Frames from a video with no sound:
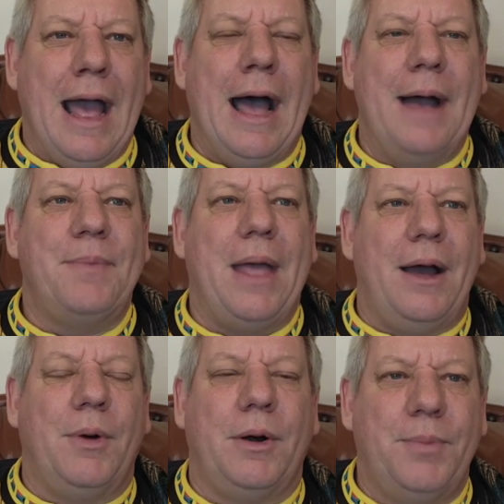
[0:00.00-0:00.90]
Um,
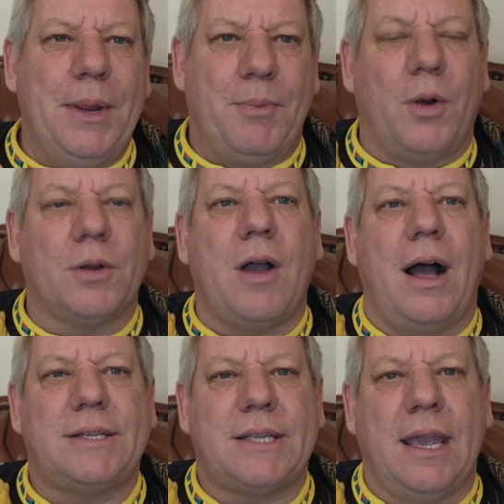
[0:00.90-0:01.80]
I will be
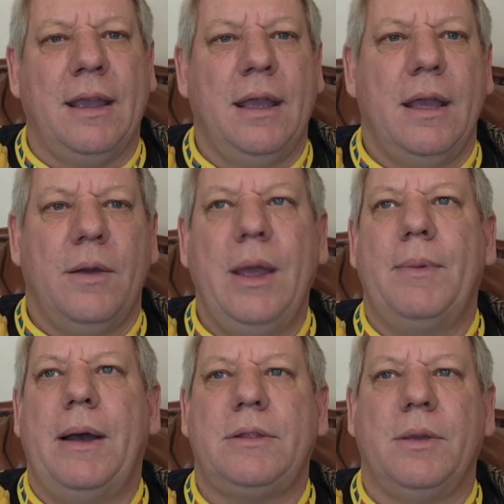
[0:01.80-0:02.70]
broadcasting. Where
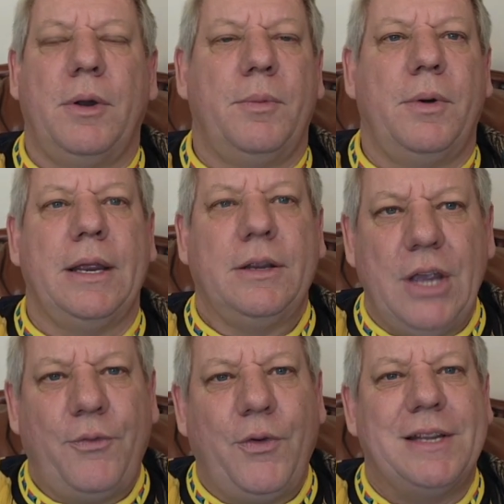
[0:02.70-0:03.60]
am I tomorrow morning?
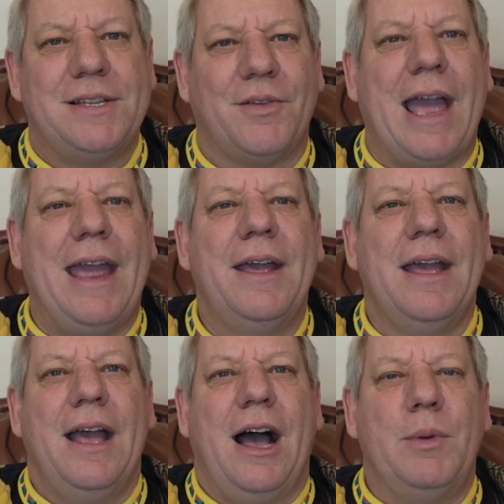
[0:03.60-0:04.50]
Jeffreys, okay?
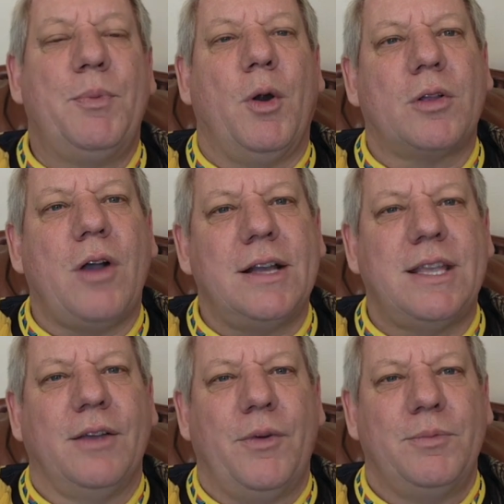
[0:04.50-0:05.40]
I'll be
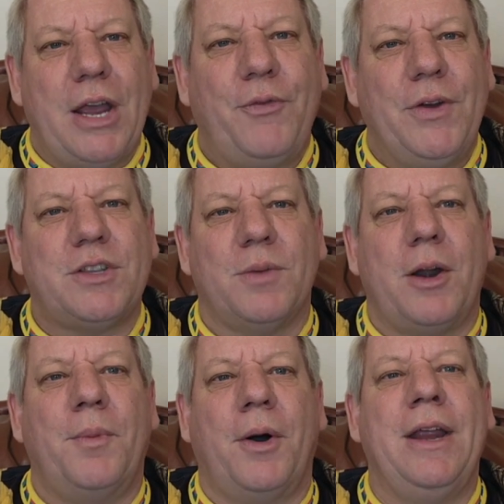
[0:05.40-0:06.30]
broadcasting from Jeffreys
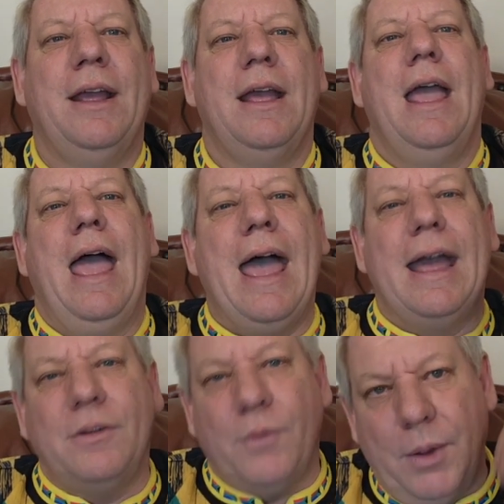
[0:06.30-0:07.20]
tomorrow morning,
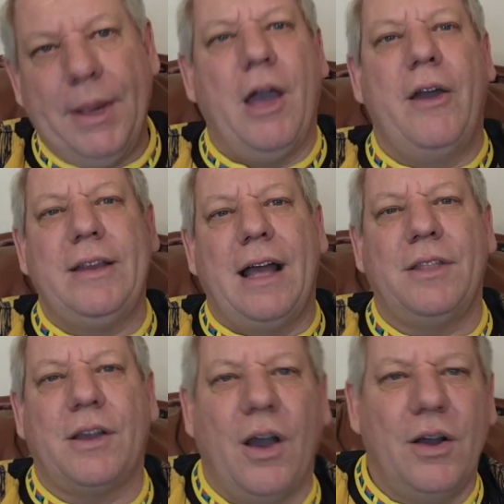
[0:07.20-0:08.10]
and we'll be going down
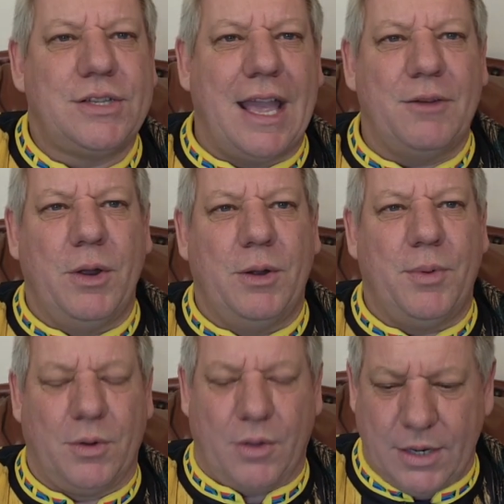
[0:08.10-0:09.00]
the coast and we'll
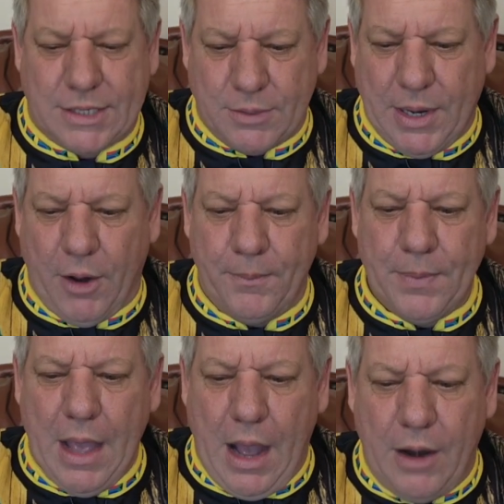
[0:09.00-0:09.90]
broadcast as we go.
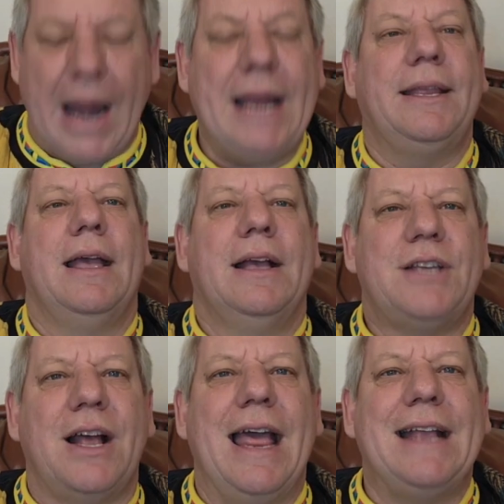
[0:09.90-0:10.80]
All right,
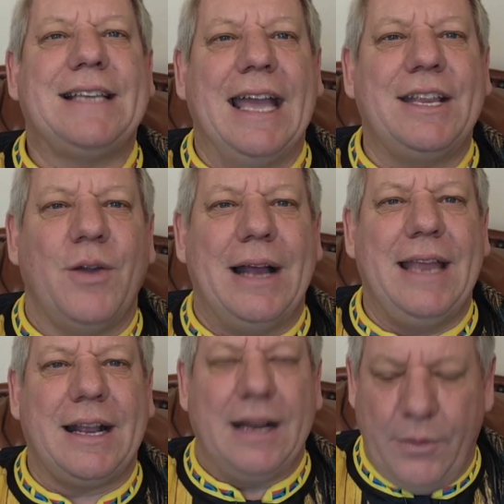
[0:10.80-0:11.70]
so let's get to our
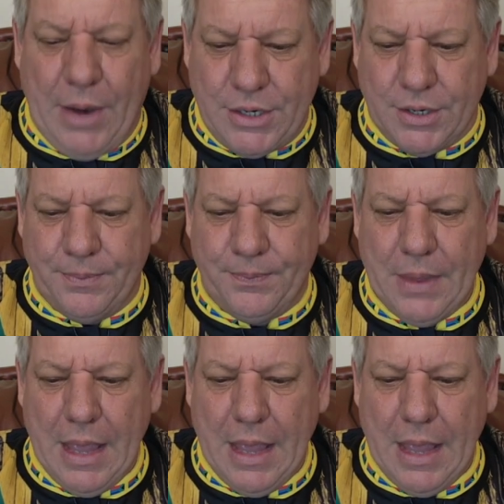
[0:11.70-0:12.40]
declaration.